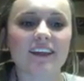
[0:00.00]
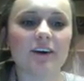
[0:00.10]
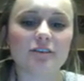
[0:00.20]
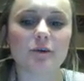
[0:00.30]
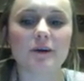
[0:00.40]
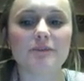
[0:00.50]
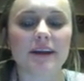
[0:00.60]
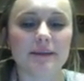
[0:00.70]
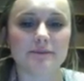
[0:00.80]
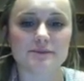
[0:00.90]
everyone, my
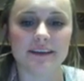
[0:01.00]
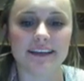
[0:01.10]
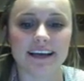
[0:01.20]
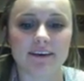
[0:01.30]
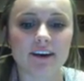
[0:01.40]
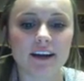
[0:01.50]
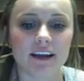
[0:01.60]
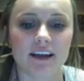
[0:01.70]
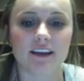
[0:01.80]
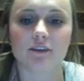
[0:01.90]
name is Mindy Gower,
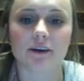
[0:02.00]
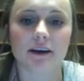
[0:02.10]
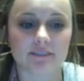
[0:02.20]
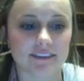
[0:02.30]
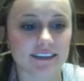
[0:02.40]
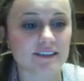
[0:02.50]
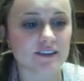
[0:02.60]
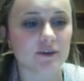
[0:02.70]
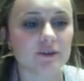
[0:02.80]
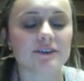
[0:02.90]
and throughout this
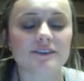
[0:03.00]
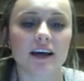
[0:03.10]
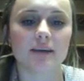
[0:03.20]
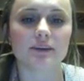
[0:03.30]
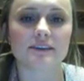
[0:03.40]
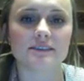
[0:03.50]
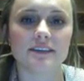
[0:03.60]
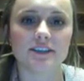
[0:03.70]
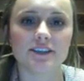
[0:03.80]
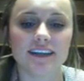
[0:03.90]
Google slide
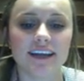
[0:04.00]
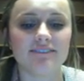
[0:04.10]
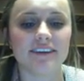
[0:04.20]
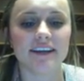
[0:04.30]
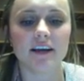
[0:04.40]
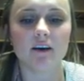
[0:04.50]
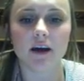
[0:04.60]
presentation and video,